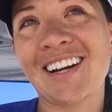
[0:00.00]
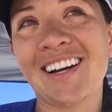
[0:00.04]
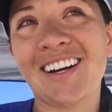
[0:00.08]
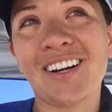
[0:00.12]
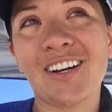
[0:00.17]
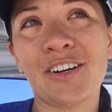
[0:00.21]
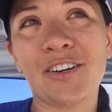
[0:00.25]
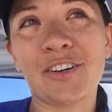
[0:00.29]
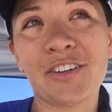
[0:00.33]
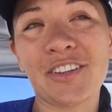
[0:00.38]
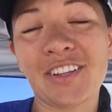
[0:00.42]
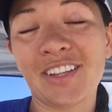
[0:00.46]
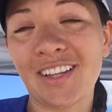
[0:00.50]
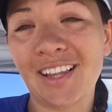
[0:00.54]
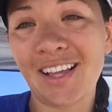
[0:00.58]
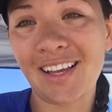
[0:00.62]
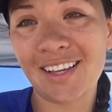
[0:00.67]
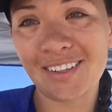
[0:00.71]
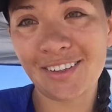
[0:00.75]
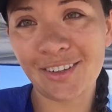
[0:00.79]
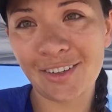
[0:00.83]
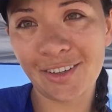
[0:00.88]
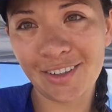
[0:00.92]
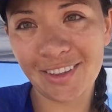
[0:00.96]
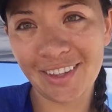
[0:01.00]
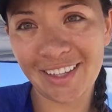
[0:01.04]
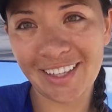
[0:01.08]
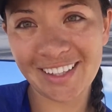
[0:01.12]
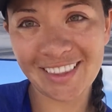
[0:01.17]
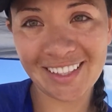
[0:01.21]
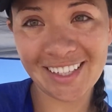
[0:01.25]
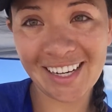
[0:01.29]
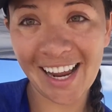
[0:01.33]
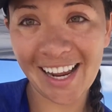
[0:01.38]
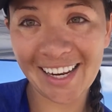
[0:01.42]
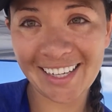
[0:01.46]
uh, or the or
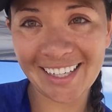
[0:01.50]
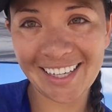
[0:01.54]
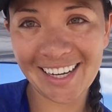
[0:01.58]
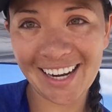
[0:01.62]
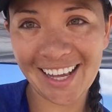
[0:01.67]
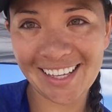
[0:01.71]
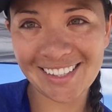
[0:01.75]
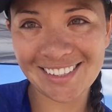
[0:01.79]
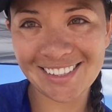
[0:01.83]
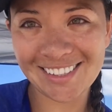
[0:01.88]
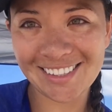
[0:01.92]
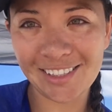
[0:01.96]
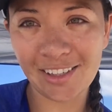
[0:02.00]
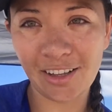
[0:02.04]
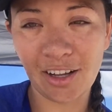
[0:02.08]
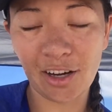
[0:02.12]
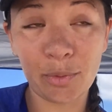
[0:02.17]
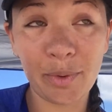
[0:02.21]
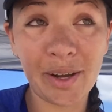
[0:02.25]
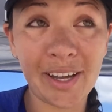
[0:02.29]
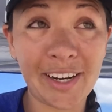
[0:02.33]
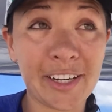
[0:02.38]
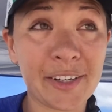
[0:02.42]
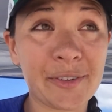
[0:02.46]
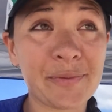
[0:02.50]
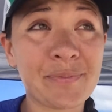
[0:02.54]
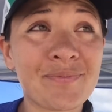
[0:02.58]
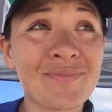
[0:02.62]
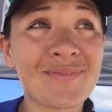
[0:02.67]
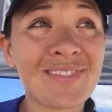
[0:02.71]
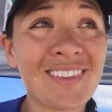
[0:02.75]
like the 90 days until our wedding